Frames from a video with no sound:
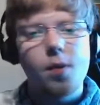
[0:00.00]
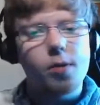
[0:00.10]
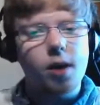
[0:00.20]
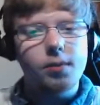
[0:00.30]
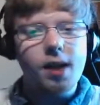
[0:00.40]
But
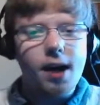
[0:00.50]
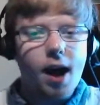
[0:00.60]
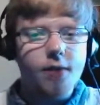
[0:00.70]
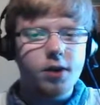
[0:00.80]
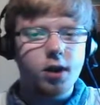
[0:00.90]
I'm then
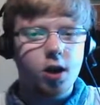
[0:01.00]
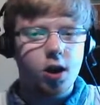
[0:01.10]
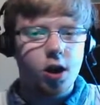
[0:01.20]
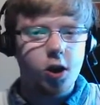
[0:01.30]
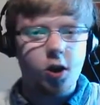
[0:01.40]
having
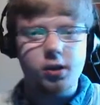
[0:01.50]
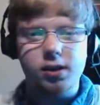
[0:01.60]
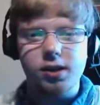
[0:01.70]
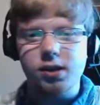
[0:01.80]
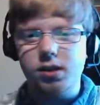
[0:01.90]

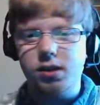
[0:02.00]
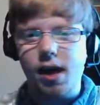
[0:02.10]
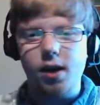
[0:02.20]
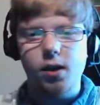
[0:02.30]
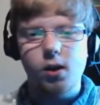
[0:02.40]
losses
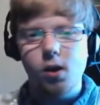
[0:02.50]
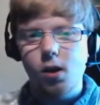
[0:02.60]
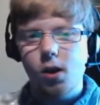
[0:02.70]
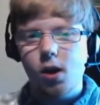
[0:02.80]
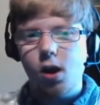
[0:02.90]
that
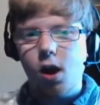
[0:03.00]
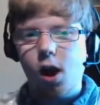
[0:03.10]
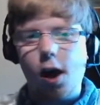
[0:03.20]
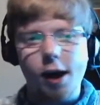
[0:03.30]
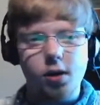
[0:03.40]

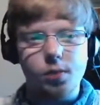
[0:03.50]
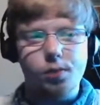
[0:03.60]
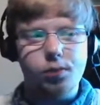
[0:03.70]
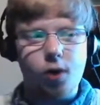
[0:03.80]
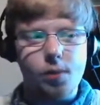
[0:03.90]
I
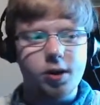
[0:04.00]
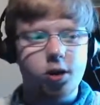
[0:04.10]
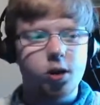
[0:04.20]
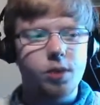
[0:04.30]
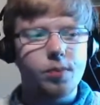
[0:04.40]
probably
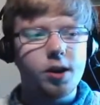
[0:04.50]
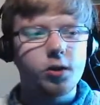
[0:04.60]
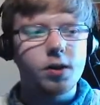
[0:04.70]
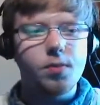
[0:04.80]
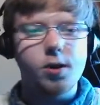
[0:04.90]
shouldn't be
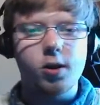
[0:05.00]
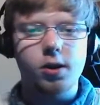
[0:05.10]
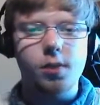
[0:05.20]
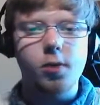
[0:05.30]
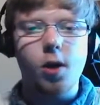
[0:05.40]
losing because
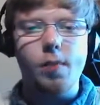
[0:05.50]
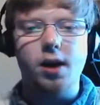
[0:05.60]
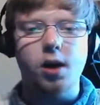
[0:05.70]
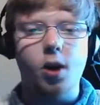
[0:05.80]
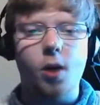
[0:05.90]
I'm not
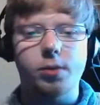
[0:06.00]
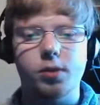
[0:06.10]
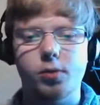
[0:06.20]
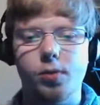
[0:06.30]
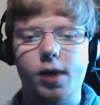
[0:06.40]
making
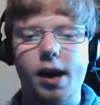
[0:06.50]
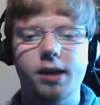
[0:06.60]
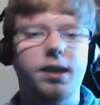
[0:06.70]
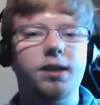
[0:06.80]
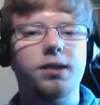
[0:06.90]
optimal plays,
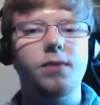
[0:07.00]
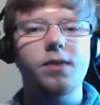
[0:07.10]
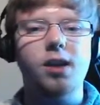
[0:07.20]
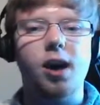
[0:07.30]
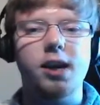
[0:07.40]
and that's something
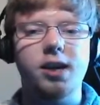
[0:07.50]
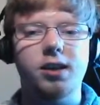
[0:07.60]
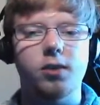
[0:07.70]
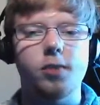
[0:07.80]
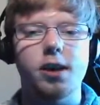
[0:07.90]
that I need
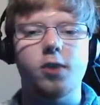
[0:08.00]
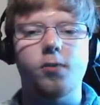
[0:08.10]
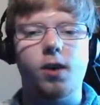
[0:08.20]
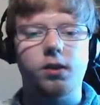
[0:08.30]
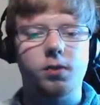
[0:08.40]
to really
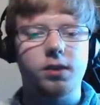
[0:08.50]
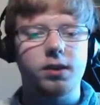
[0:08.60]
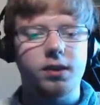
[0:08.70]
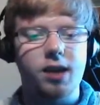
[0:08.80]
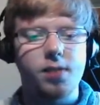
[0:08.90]
grasp with this
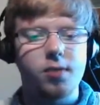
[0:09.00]
team.